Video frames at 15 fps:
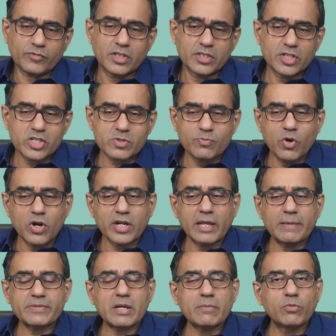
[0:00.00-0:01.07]
the small
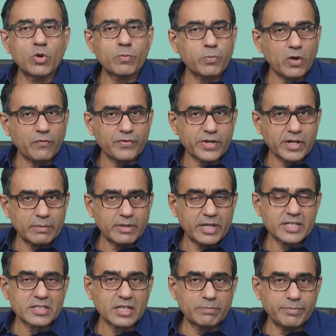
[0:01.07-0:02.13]
caps are more profitable
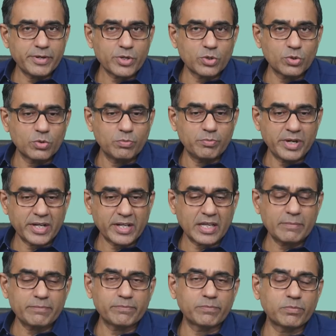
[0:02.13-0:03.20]
as compared to mid
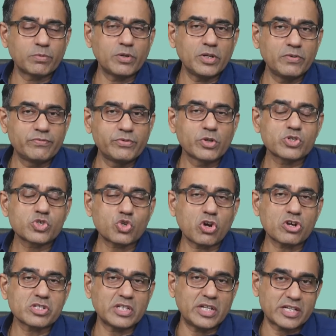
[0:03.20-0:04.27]
cap if your
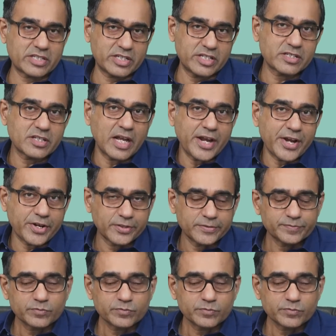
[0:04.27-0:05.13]
stock selection is right.